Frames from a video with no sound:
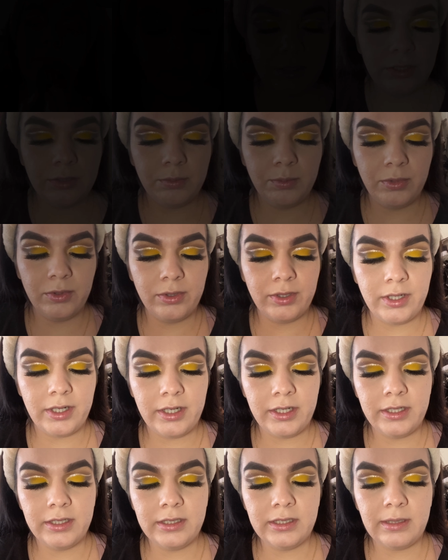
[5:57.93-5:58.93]
To
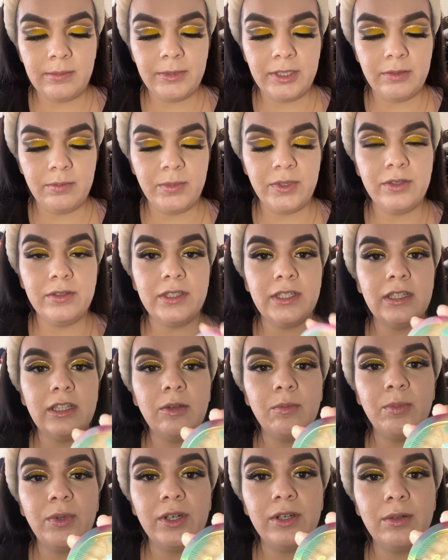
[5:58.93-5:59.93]
bronze, I'm going to be using the
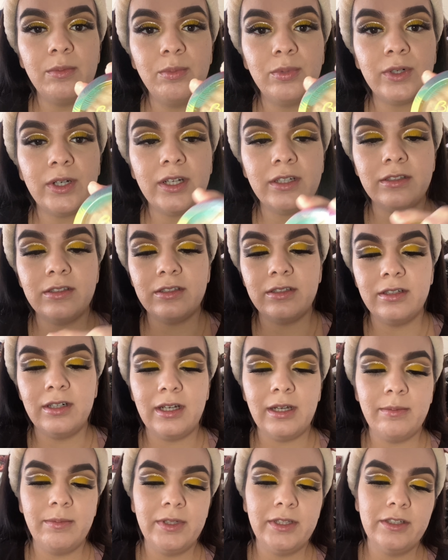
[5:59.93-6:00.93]
Butter Bronzer.
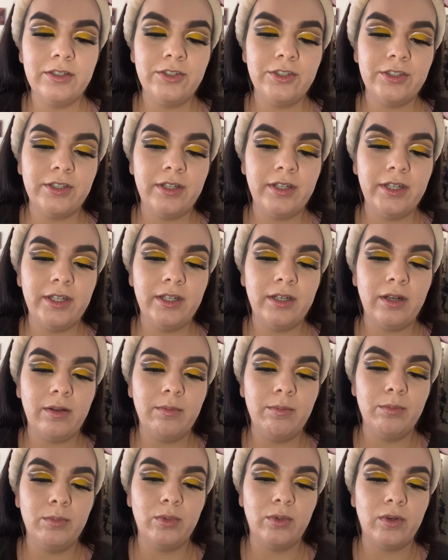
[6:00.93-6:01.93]
I'm in the shade
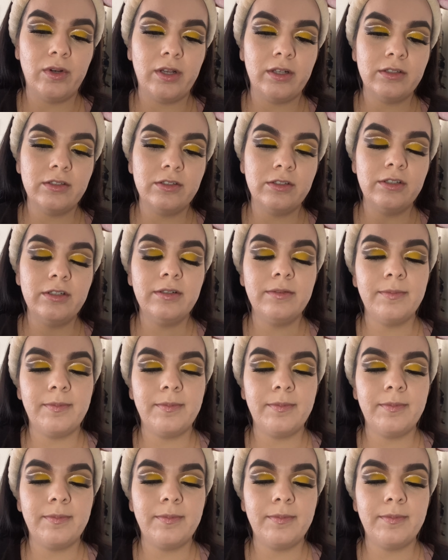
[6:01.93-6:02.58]
Bronzer.